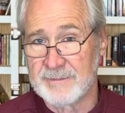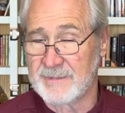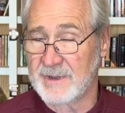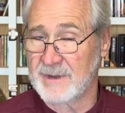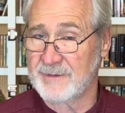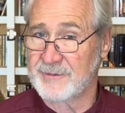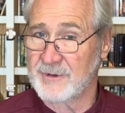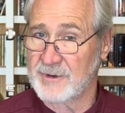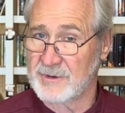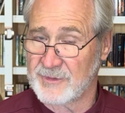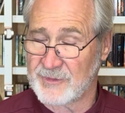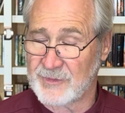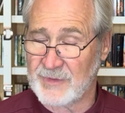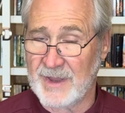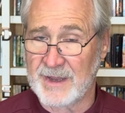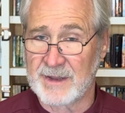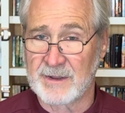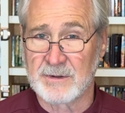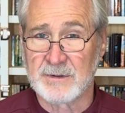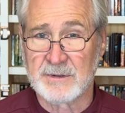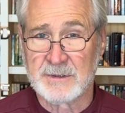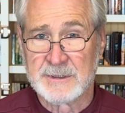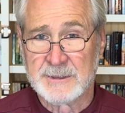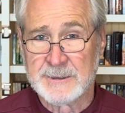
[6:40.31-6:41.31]
If you're
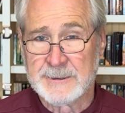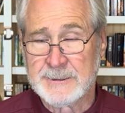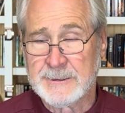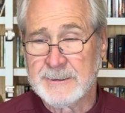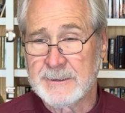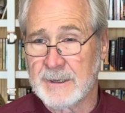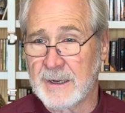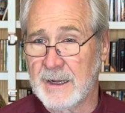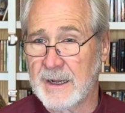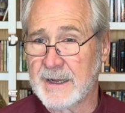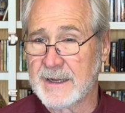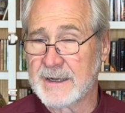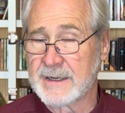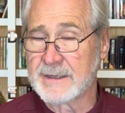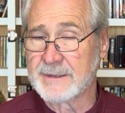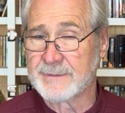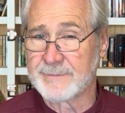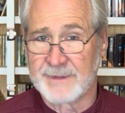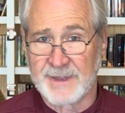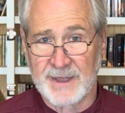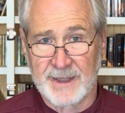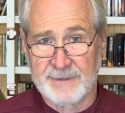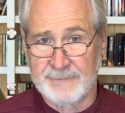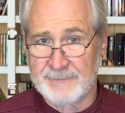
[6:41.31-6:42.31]
single,
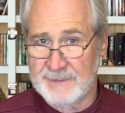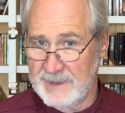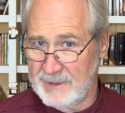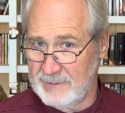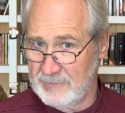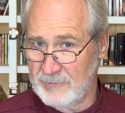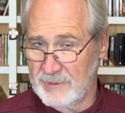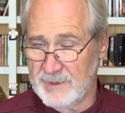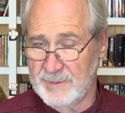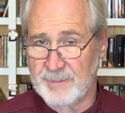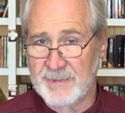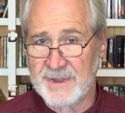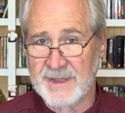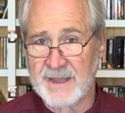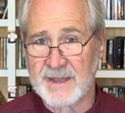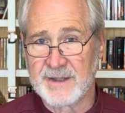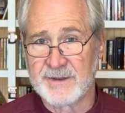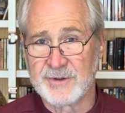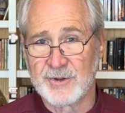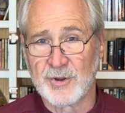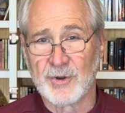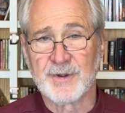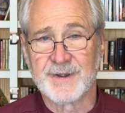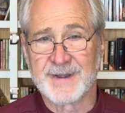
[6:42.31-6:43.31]
then it would be at
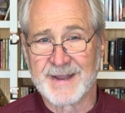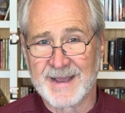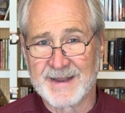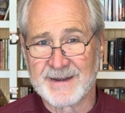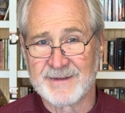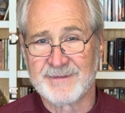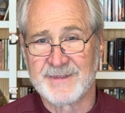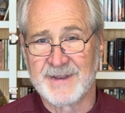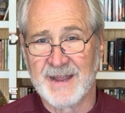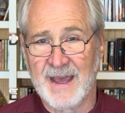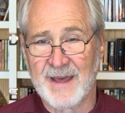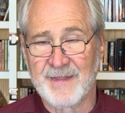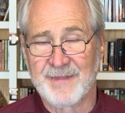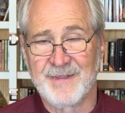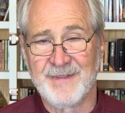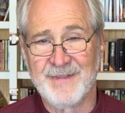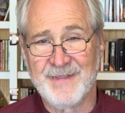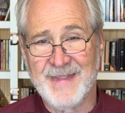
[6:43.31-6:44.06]
your date of death.